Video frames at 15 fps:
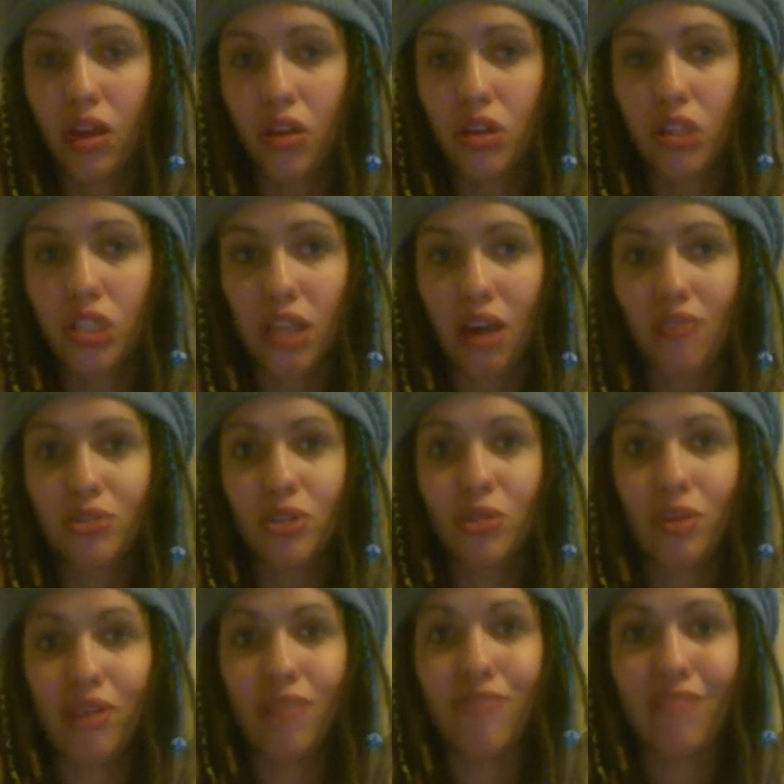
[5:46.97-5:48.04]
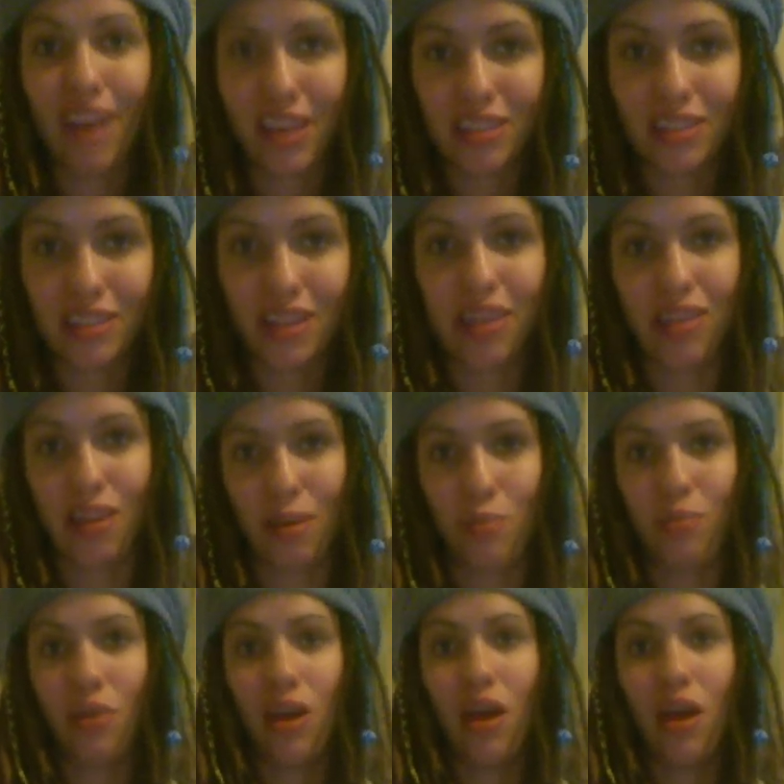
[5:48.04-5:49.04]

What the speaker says: You just have to invest in them